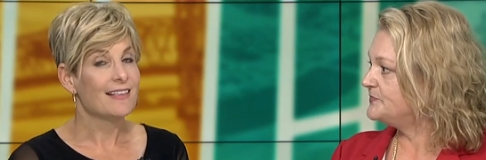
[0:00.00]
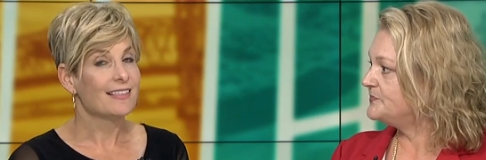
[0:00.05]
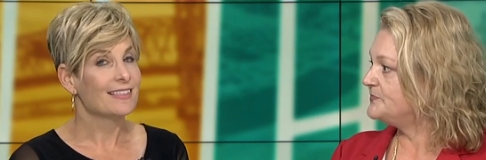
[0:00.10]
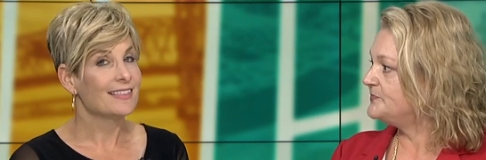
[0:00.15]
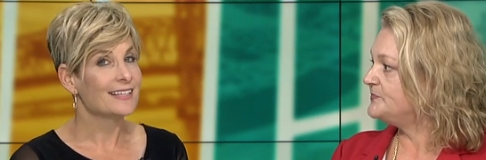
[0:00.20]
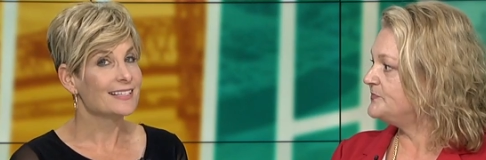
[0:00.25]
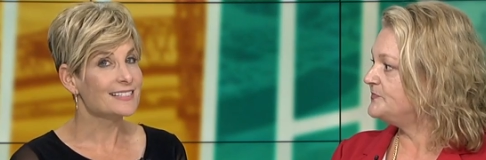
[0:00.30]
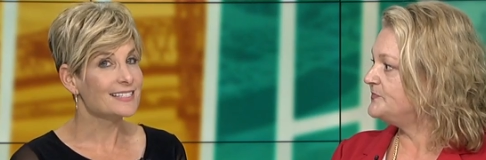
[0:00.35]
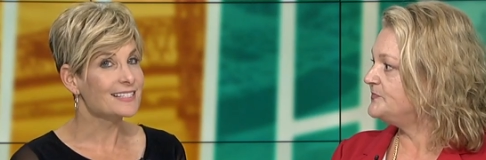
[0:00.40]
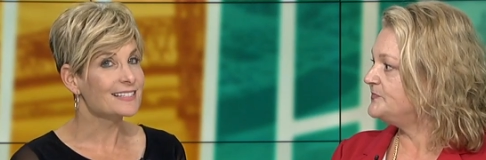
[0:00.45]

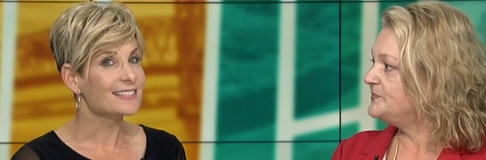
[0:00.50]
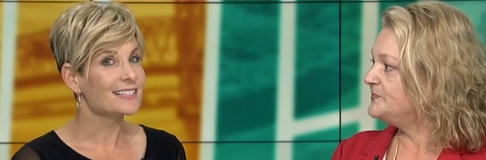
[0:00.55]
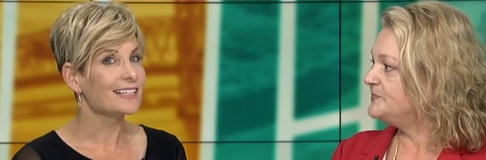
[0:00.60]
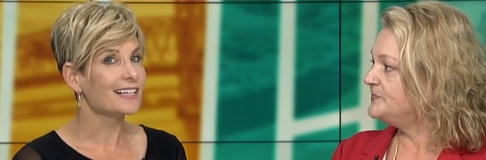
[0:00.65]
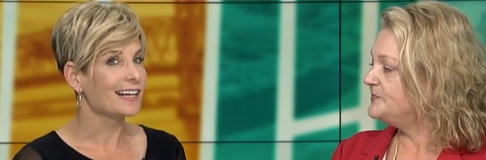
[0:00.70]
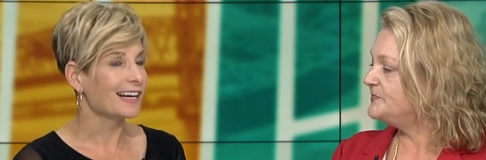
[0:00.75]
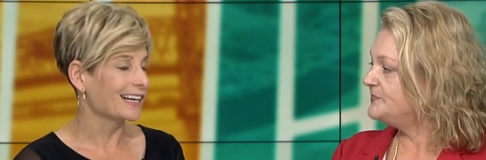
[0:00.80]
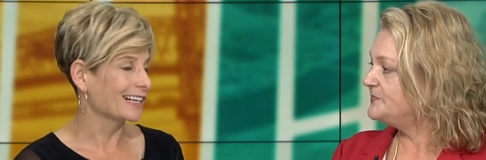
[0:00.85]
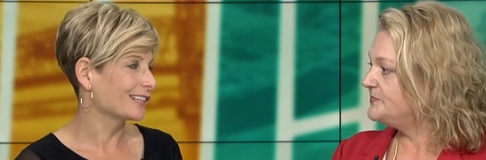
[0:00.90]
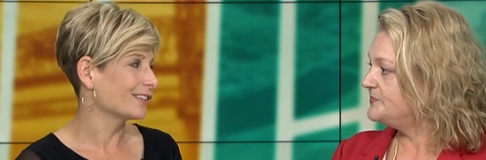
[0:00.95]
Speaker 1: This is the
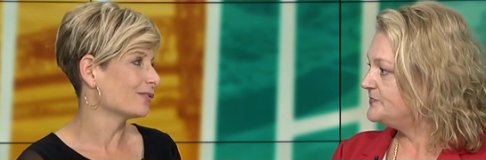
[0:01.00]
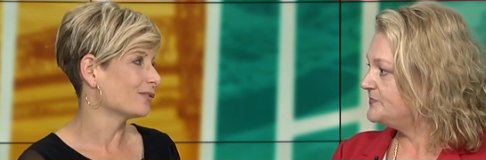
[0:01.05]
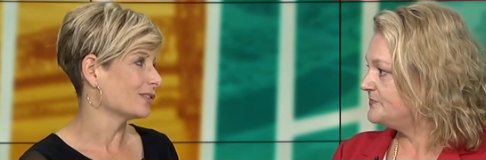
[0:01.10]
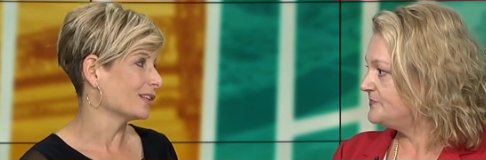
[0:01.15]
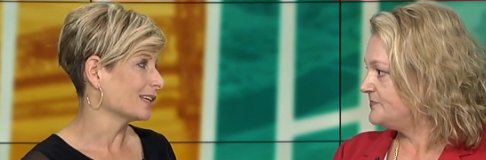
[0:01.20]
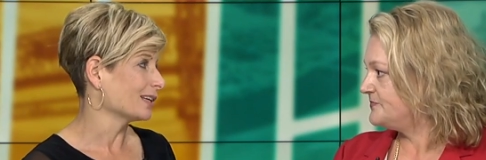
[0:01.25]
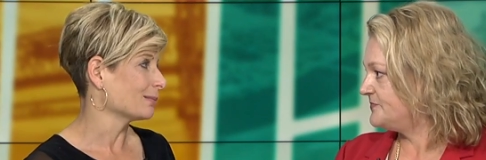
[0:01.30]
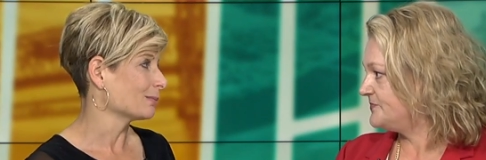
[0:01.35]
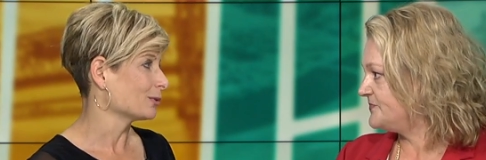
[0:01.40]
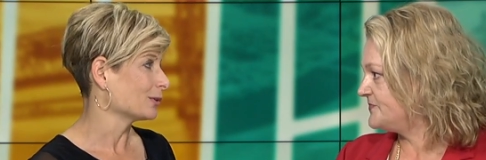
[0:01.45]
kind of
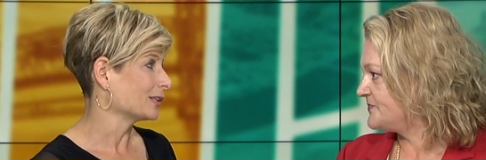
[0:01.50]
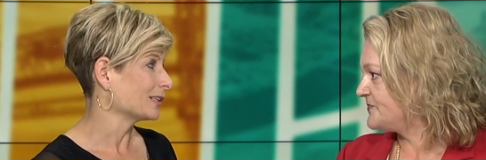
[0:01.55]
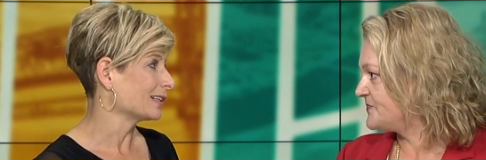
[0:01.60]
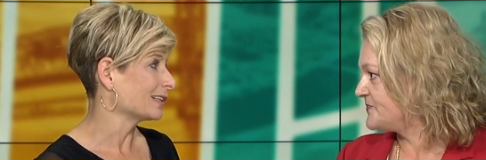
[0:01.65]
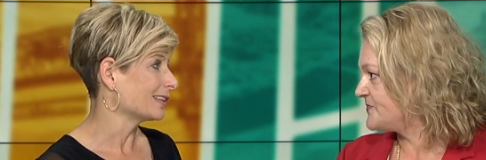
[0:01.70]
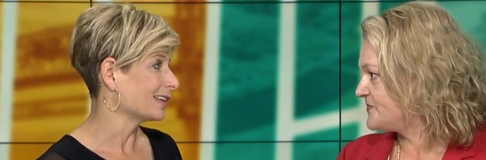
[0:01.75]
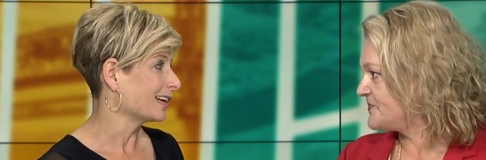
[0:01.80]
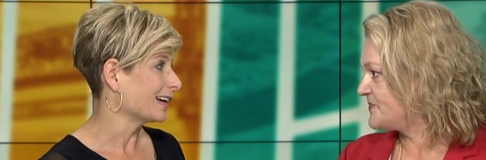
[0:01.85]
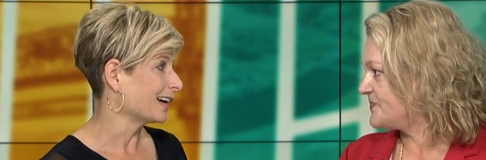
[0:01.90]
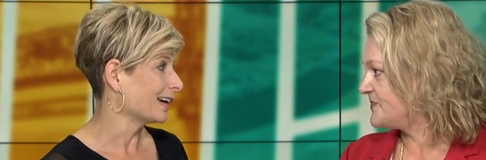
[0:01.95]
thing, Marina,
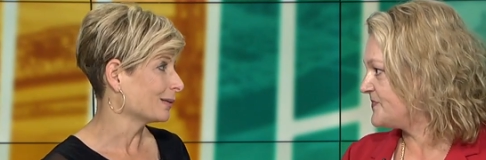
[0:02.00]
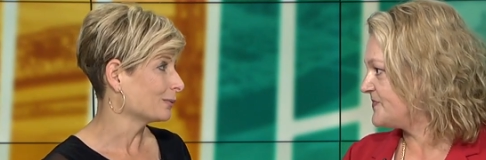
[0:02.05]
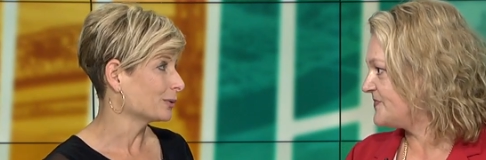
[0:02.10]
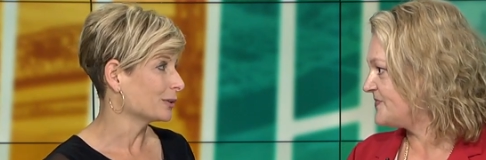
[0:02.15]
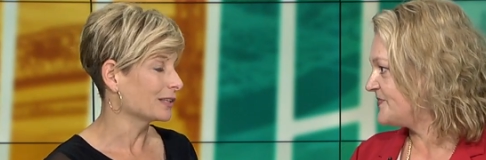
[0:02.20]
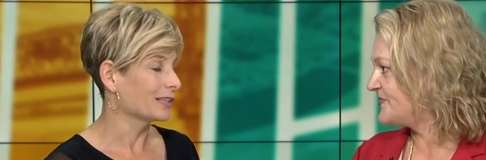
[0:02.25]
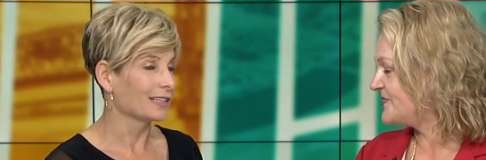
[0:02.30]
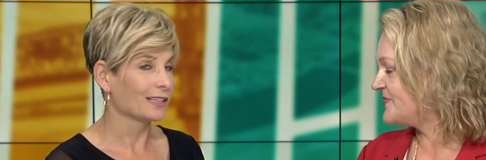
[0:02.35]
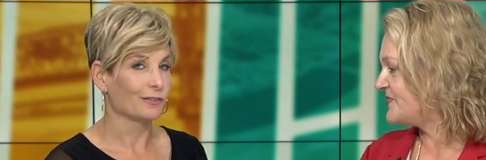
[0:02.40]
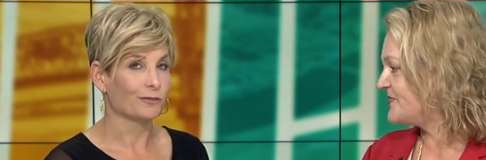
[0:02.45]
that I would
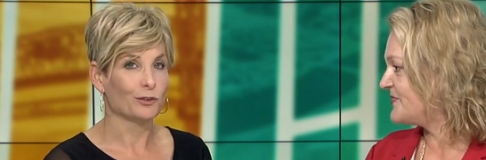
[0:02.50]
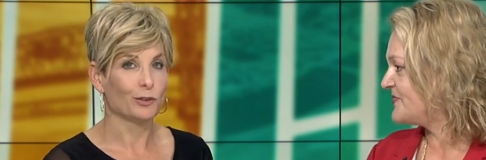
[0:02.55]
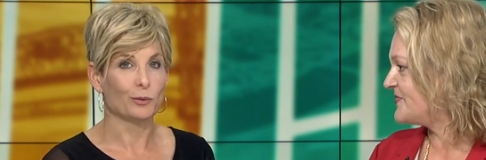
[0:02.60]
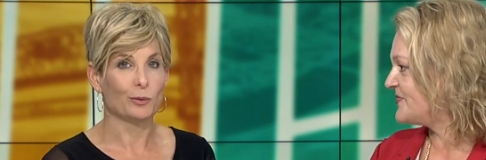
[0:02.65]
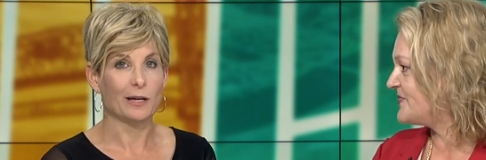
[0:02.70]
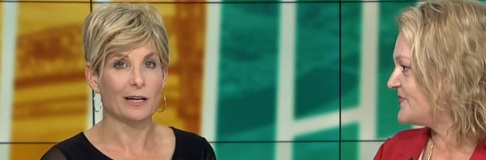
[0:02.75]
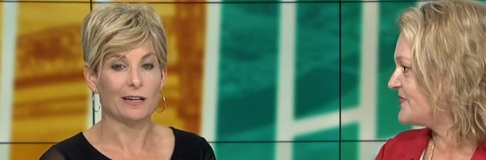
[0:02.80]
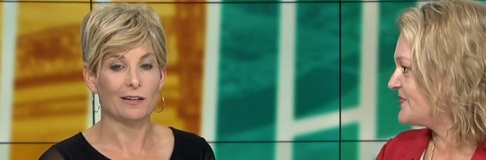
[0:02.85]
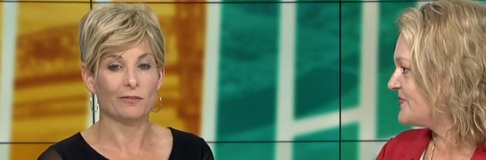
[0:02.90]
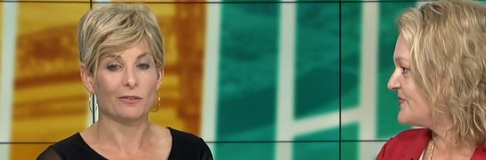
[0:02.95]
think if you
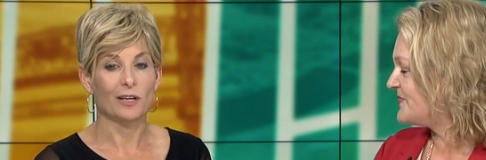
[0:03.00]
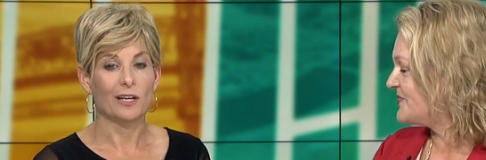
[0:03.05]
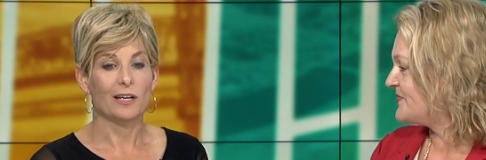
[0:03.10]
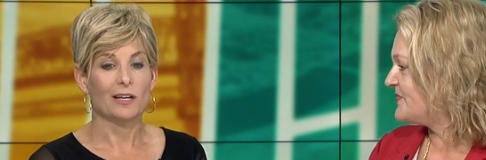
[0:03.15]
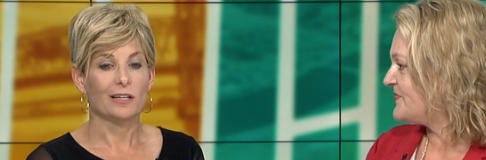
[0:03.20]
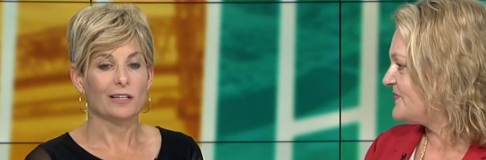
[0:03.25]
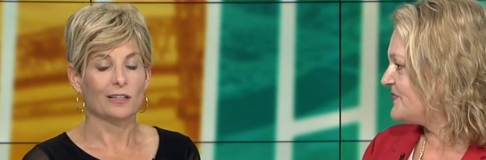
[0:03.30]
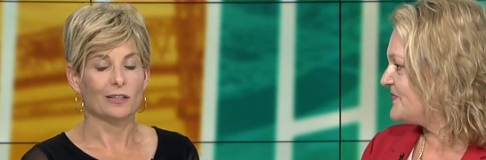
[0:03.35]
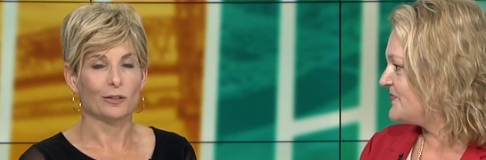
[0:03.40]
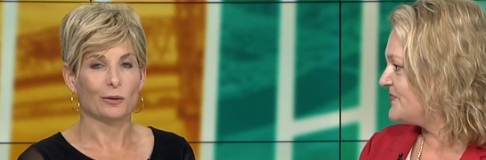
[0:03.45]
have,
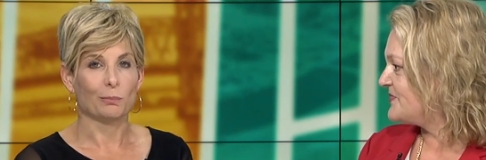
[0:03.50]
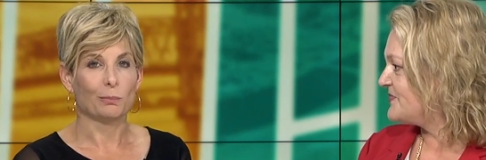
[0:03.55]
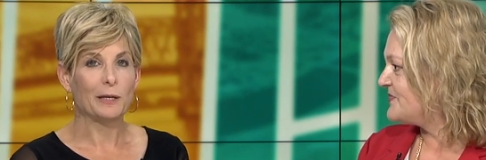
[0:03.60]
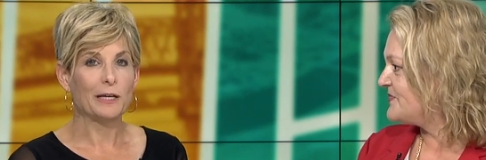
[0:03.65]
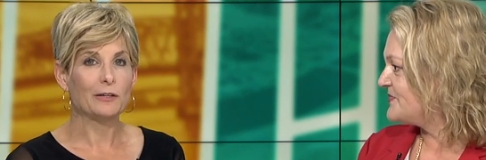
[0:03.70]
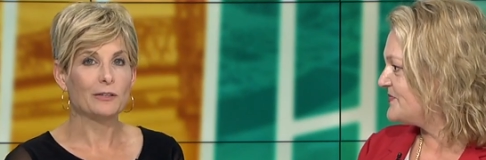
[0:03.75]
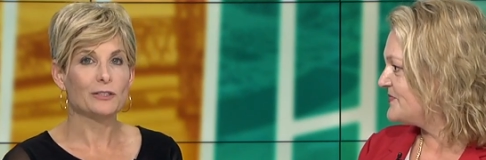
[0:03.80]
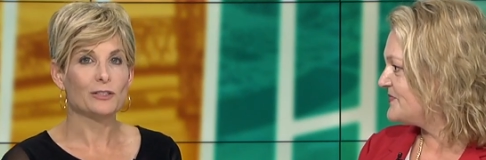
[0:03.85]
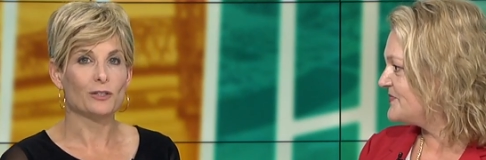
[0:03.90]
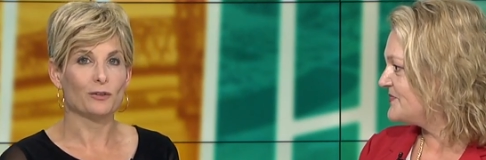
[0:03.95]
you know,
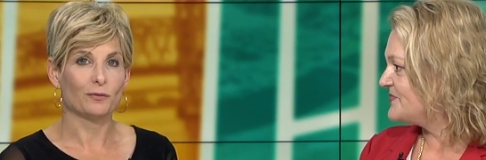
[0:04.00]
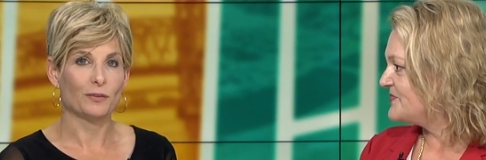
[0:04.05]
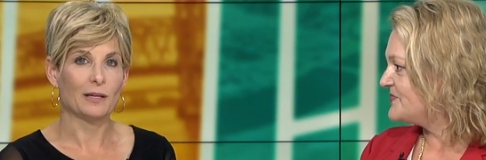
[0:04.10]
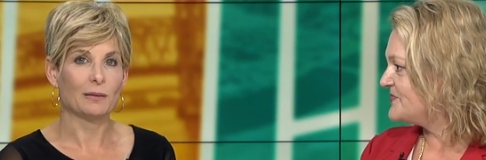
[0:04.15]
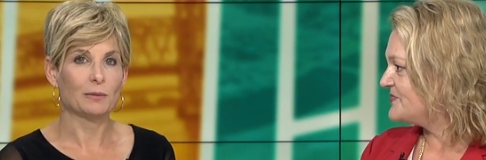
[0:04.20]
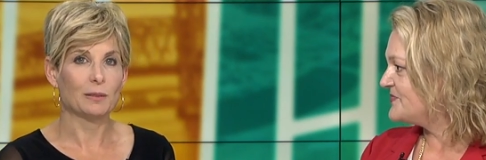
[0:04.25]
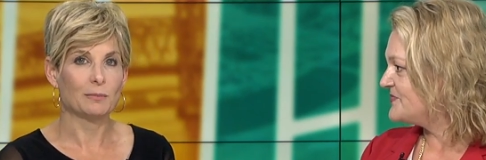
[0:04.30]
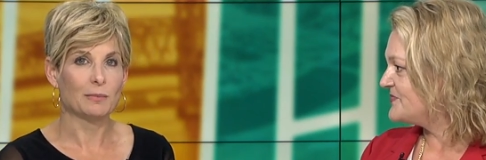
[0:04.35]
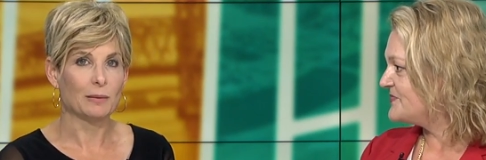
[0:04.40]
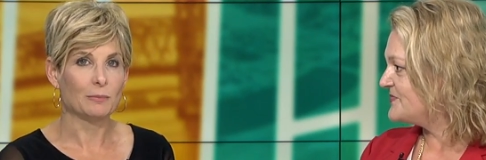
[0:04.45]
parents or
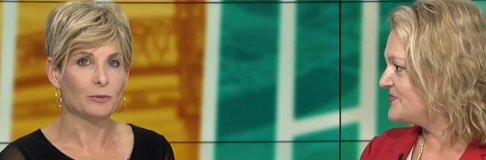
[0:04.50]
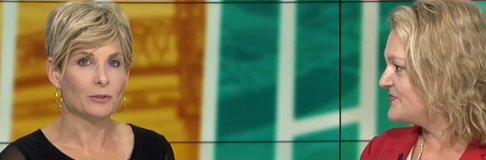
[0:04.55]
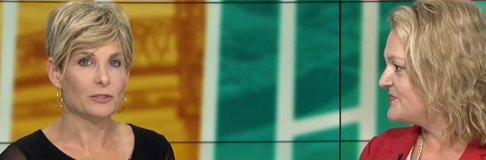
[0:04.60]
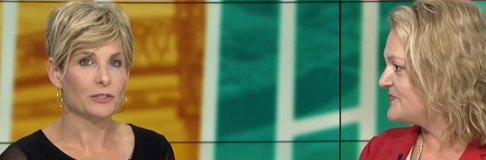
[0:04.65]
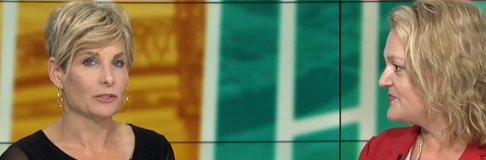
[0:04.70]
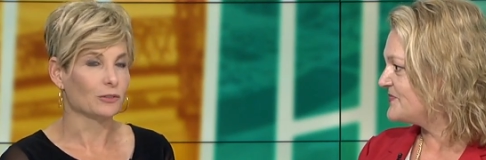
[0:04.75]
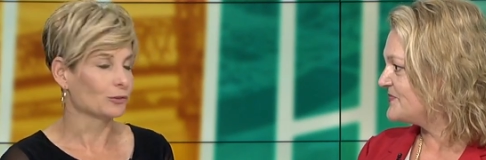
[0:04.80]
family members that